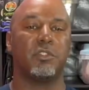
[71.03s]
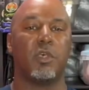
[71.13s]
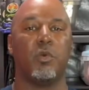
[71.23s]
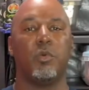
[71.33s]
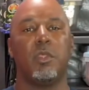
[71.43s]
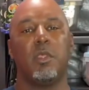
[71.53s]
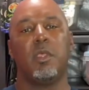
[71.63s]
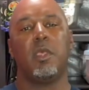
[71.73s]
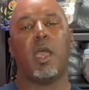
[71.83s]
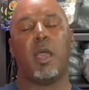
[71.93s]
So
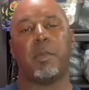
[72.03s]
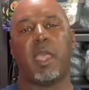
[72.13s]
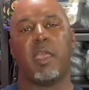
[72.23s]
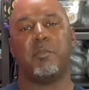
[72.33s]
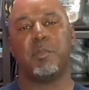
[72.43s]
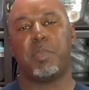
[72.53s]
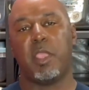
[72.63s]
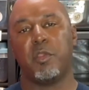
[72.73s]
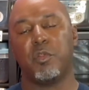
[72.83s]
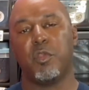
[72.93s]
I have been
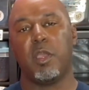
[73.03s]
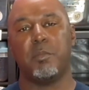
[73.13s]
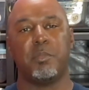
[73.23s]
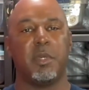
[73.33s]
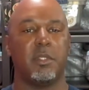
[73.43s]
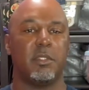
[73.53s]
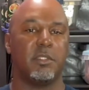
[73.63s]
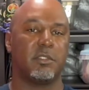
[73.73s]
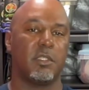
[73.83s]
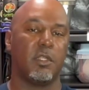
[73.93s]
pairing her up, but
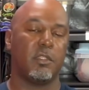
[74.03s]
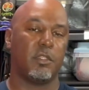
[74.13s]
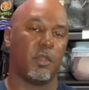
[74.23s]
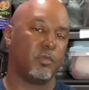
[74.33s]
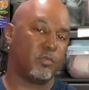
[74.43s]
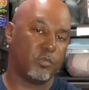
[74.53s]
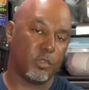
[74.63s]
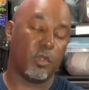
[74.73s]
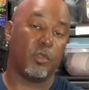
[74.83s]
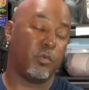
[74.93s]
it's still, you know, we're
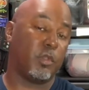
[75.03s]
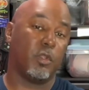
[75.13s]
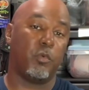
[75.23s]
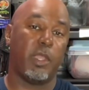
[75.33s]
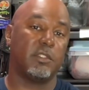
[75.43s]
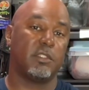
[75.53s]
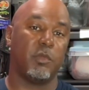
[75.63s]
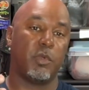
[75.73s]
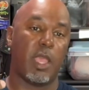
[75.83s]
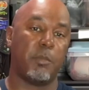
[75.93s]
gonna wait and see
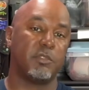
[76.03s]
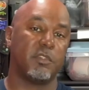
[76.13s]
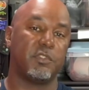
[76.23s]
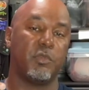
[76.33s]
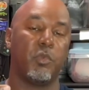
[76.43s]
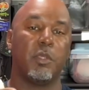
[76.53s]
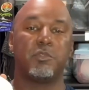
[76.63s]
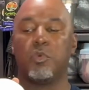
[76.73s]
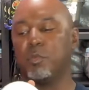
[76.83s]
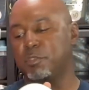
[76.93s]
what happens, if she
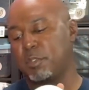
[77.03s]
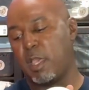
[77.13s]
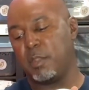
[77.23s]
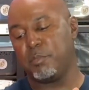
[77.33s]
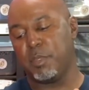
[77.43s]
reabsorbs or not.